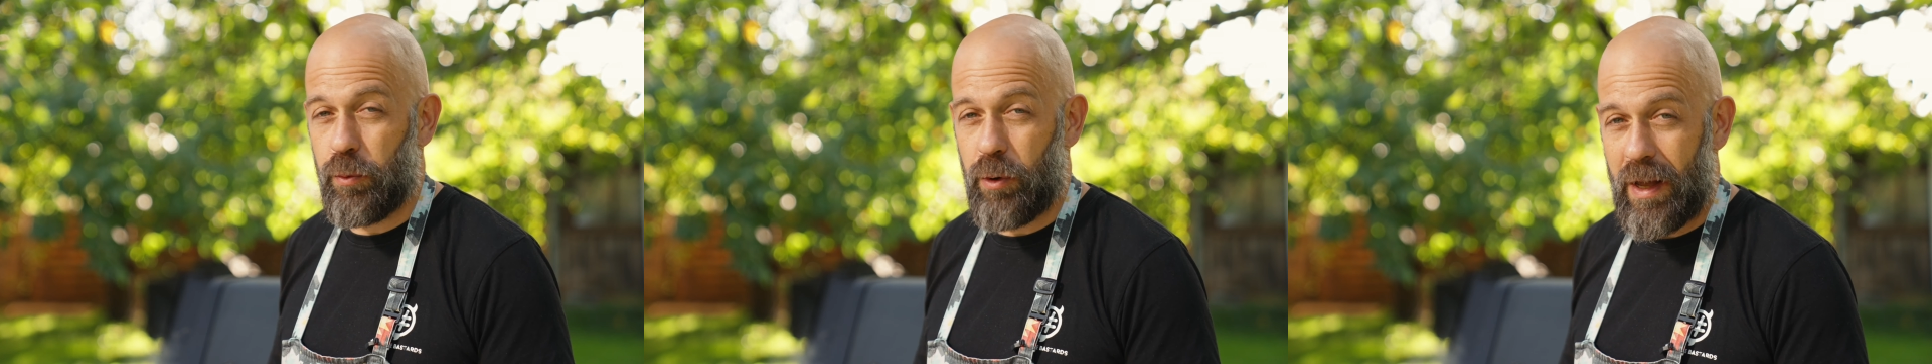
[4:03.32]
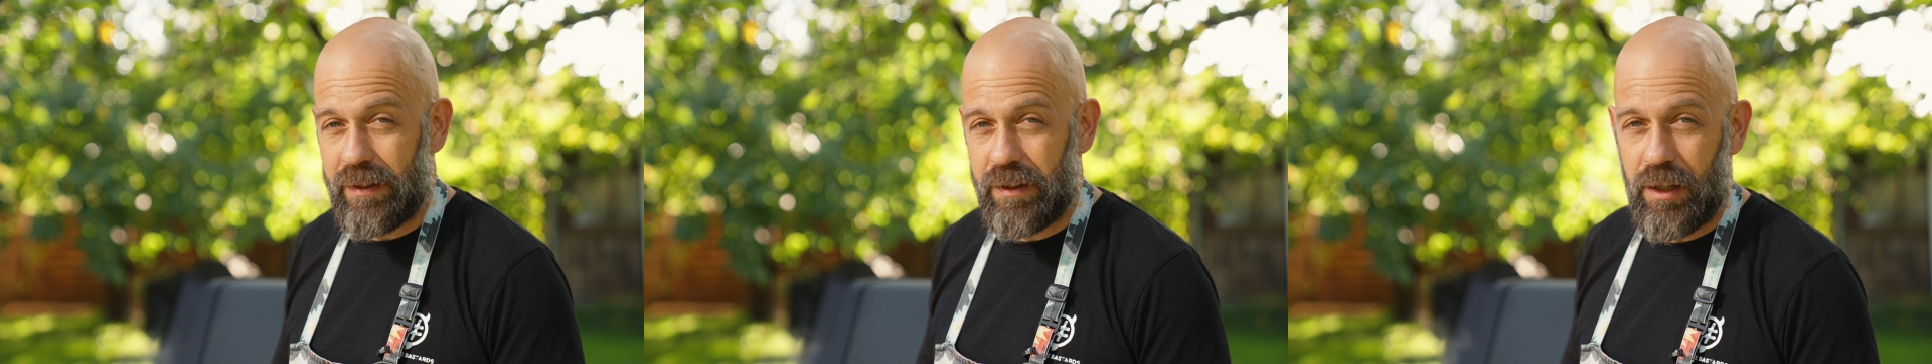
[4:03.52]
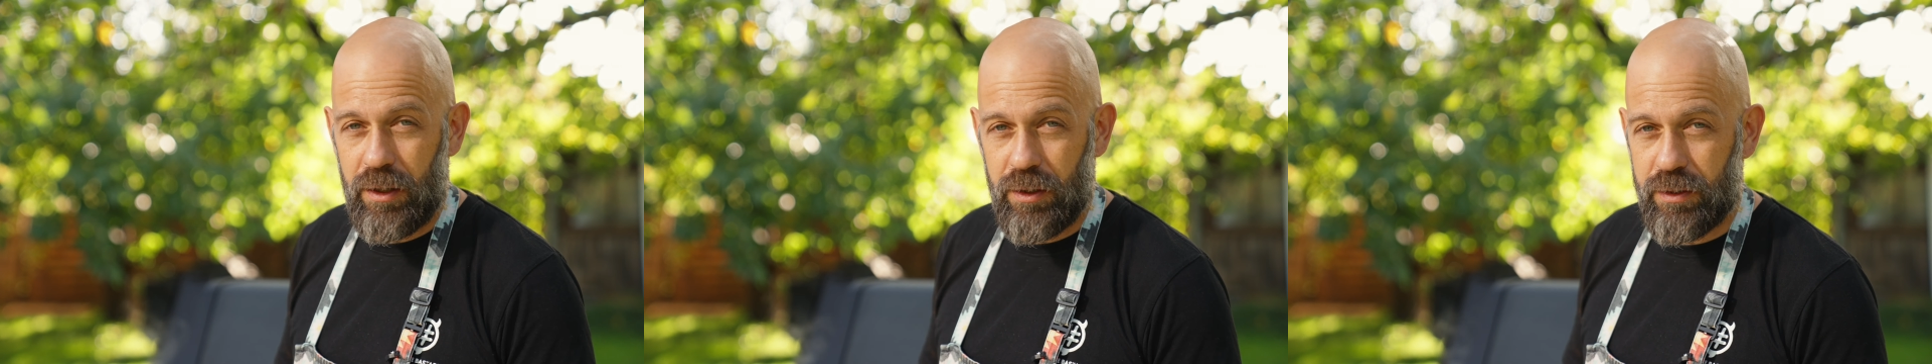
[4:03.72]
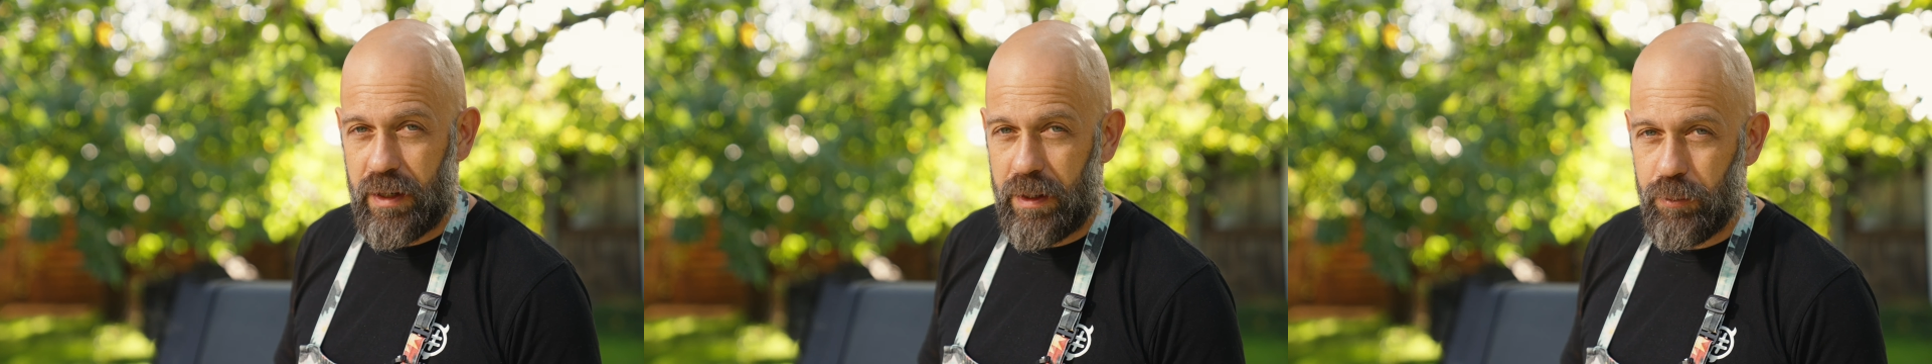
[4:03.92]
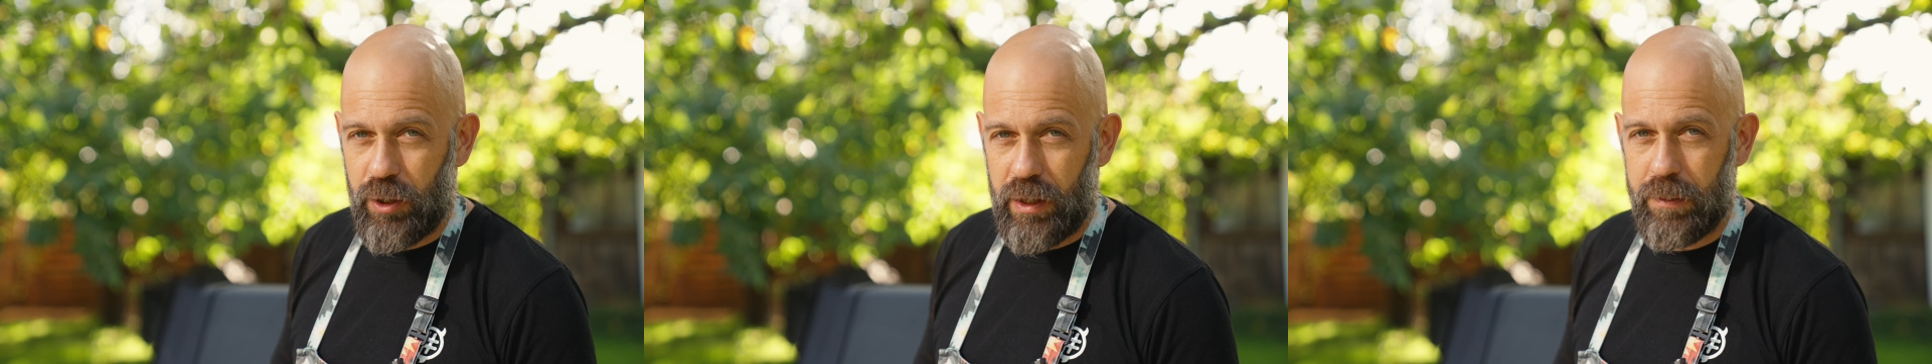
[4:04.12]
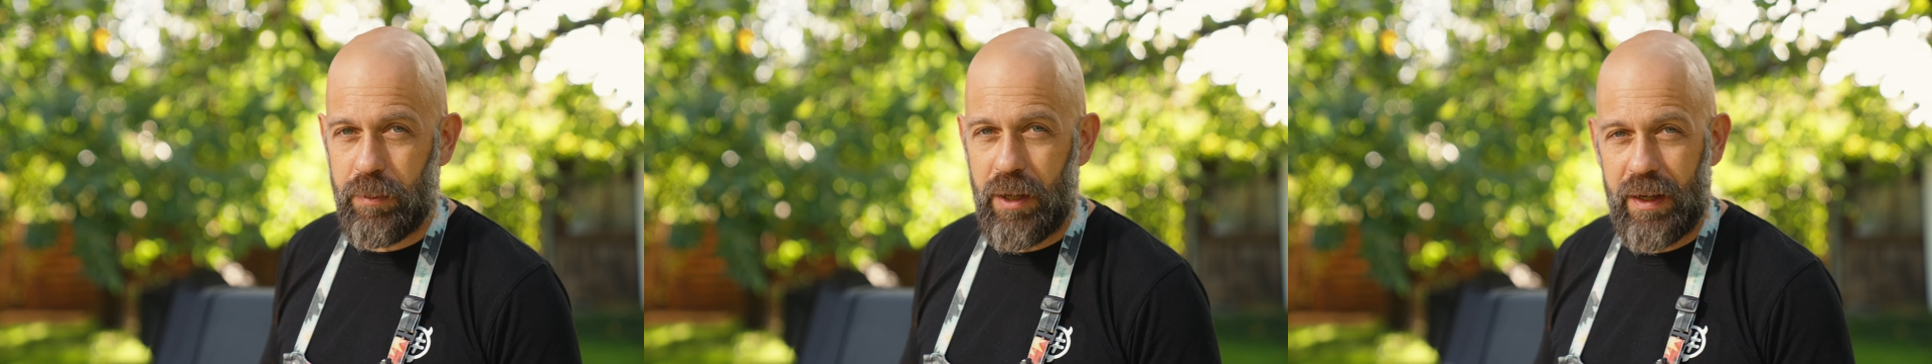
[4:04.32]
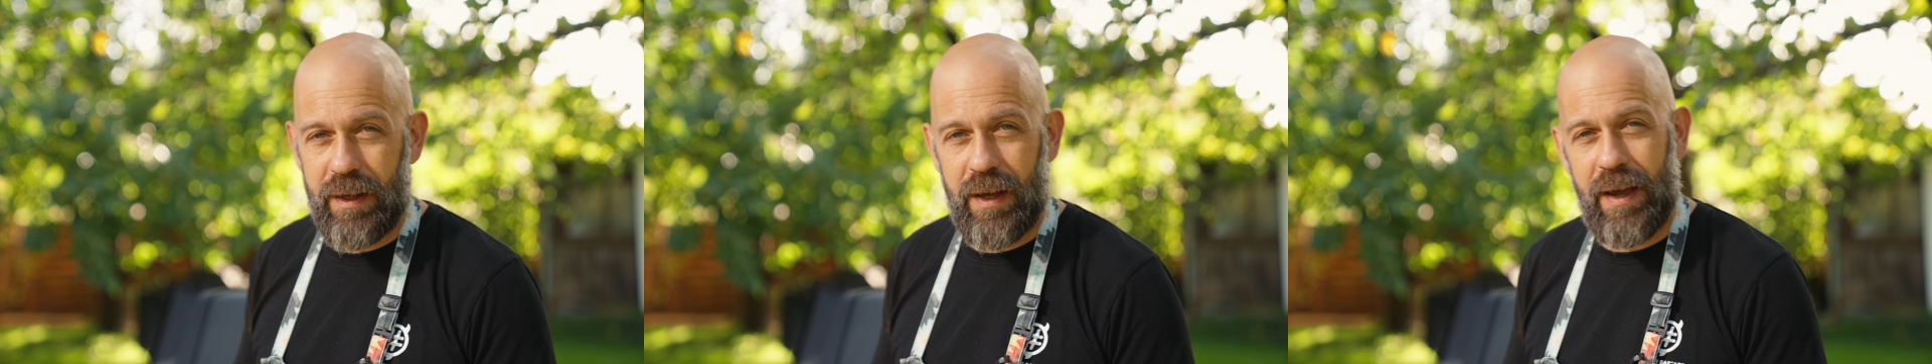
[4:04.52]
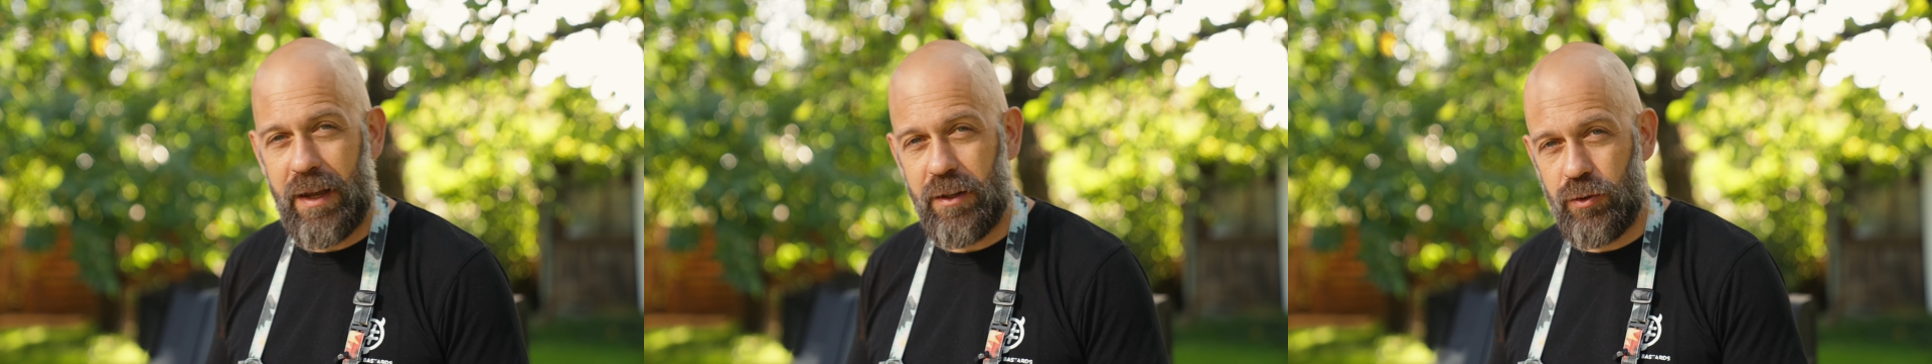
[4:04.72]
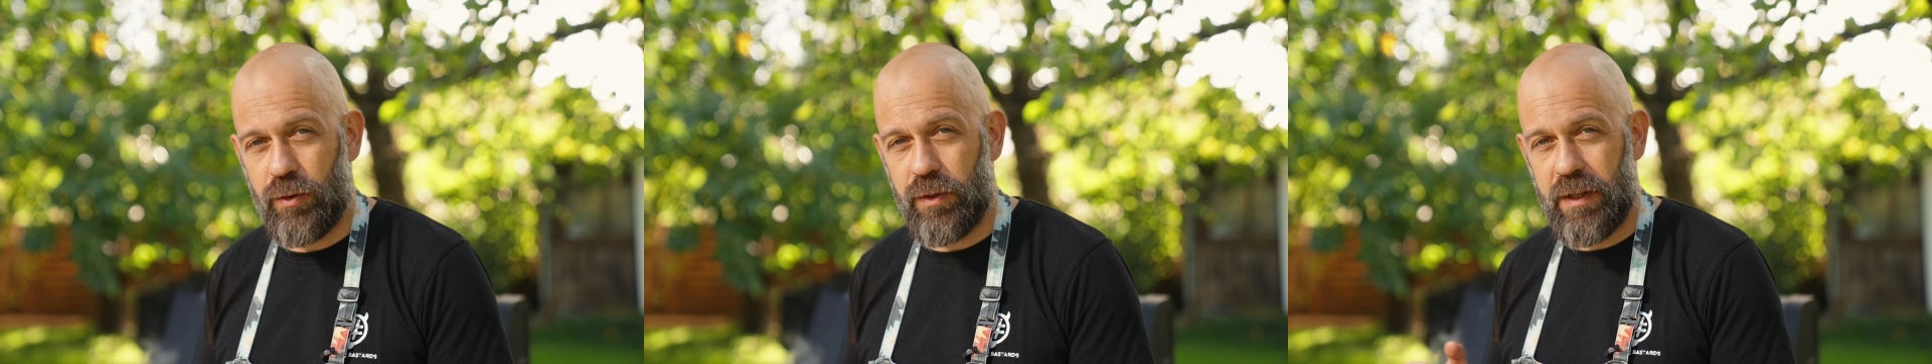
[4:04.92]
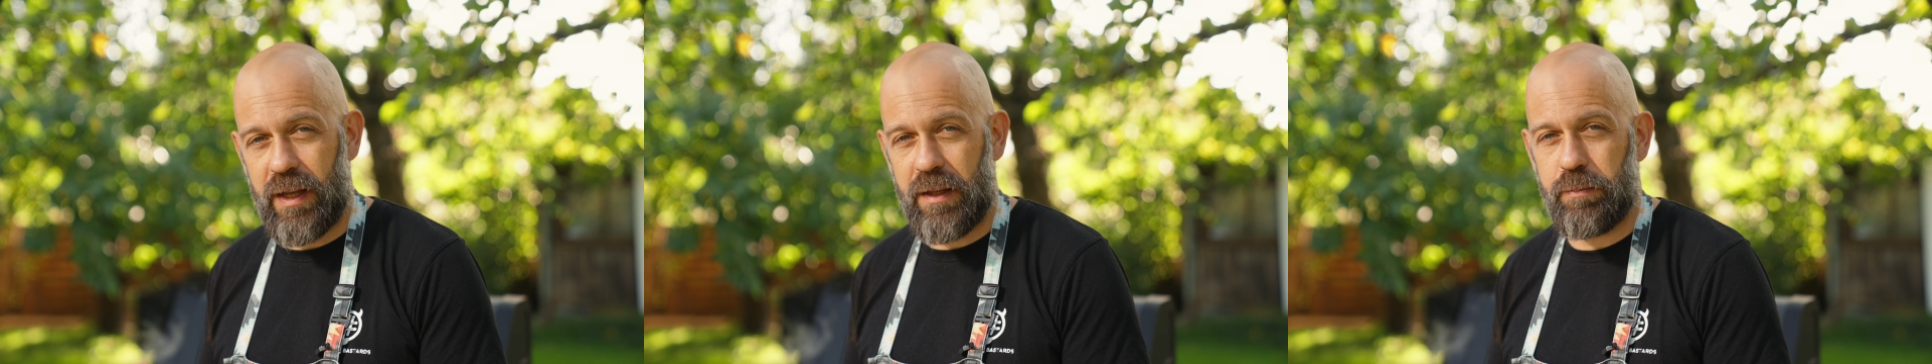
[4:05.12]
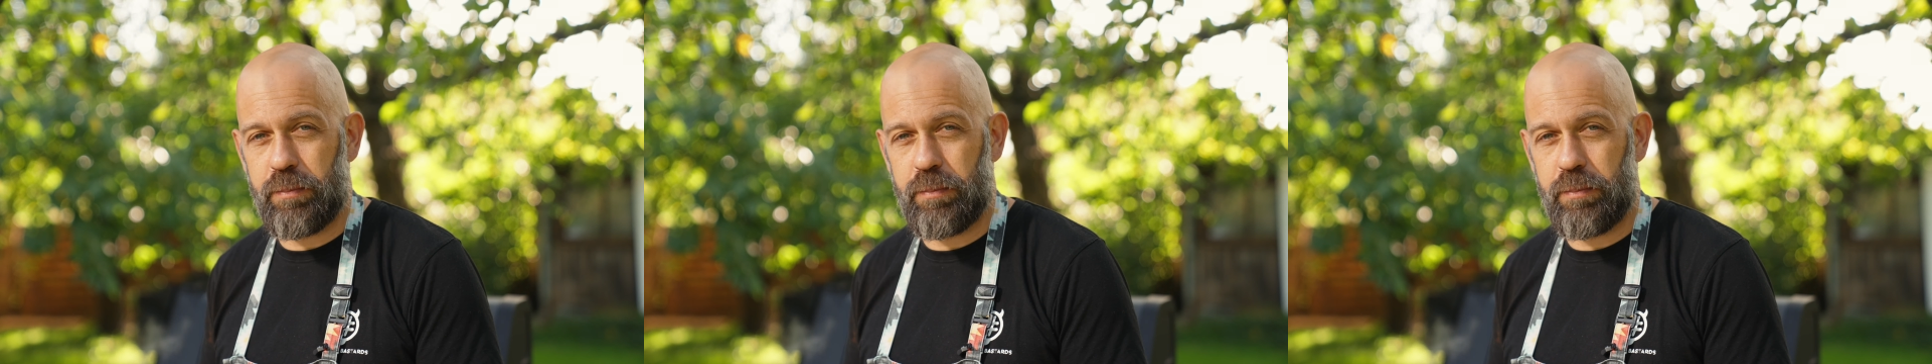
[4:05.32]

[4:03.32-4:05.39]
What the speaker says: 1 kilogram you can make 8 to 10